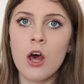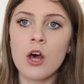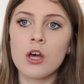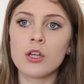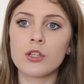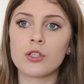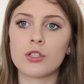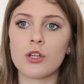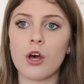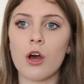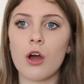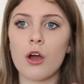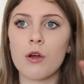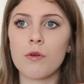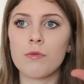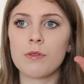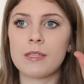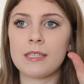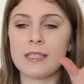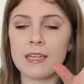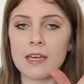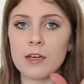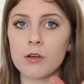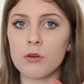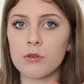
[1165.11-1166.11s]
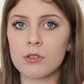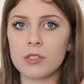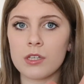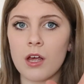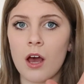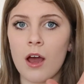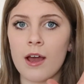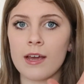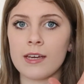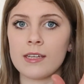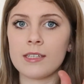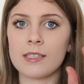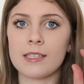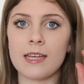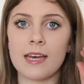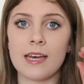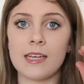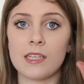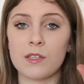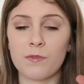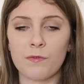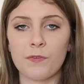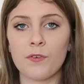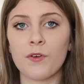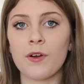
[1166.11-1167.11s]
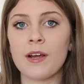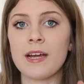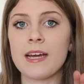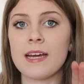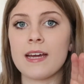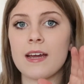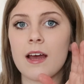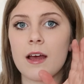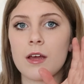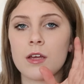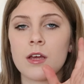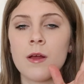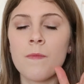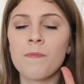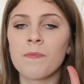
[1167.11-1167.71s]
So single science is free,